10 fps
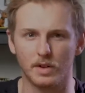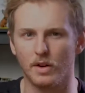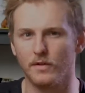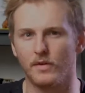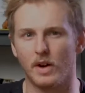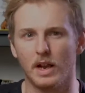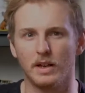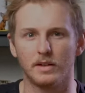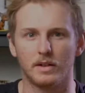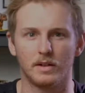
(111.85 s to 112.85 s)
You don't
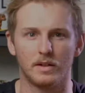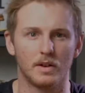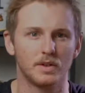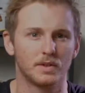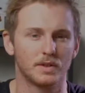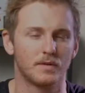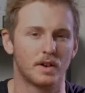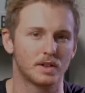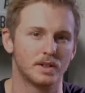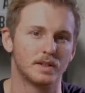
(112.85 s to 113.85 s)
find those sorts of
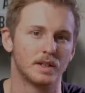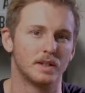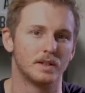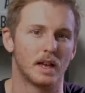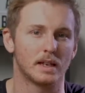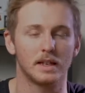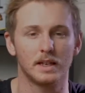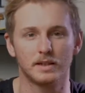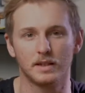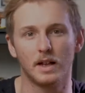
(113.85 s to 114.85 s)
functions in like
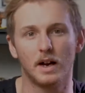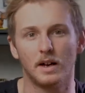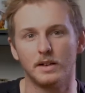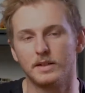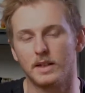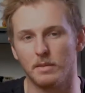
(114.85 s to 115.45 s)
DSLRs